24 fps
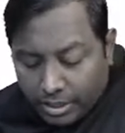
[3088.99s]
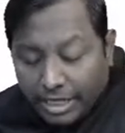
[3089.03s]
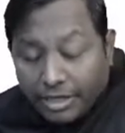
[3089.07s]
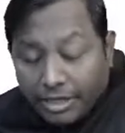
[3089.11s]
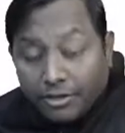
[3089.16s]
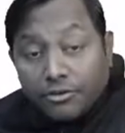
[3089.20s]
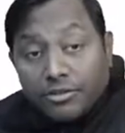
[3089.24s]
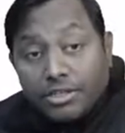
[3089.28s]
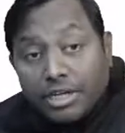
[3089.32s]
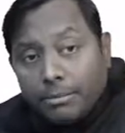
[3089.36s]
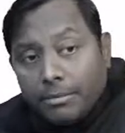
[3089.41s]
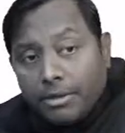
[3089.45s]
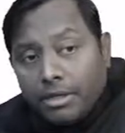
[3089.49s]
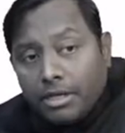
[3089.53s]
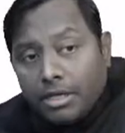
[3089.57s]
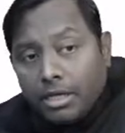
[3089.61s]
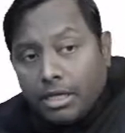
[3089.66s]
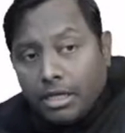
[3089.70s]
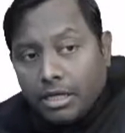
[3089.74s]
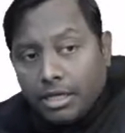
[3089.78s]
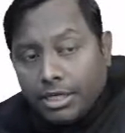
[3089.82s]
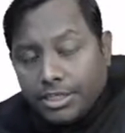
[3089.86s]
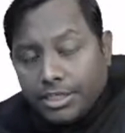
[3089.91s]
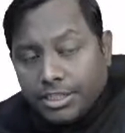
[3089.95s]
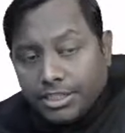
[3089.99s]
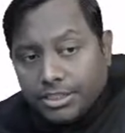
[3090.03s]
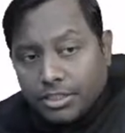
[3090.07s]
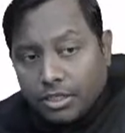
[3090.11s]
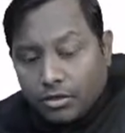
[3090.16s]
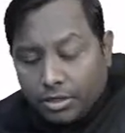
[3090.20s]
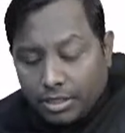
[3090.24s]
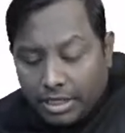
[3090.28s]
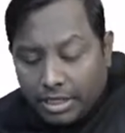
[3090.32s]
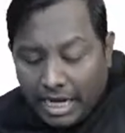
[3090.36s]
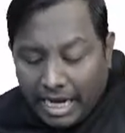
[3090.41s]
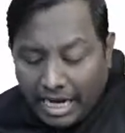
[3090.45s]
can you tell me it is
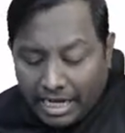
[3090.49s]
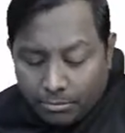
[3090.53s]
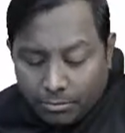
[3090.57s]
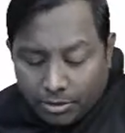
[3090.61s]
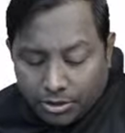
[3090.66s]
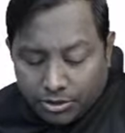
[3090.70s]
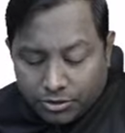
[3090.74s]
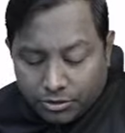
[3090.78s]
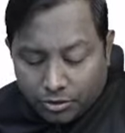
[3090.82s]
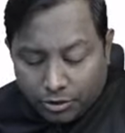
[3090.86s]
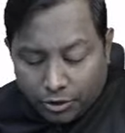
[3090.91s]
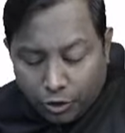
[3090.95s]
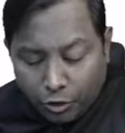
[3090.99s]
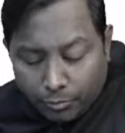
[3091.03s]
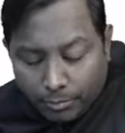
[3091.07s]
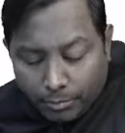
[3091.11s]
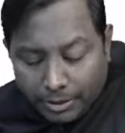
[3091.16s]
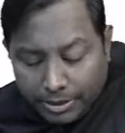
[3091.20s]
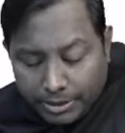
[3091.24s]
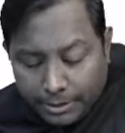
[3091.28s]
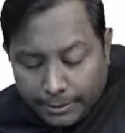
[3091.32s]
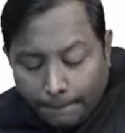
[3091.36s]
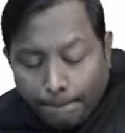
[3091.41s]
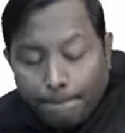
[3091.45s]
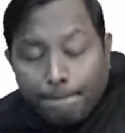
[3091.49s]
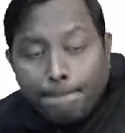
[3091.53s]
done on animals or humans?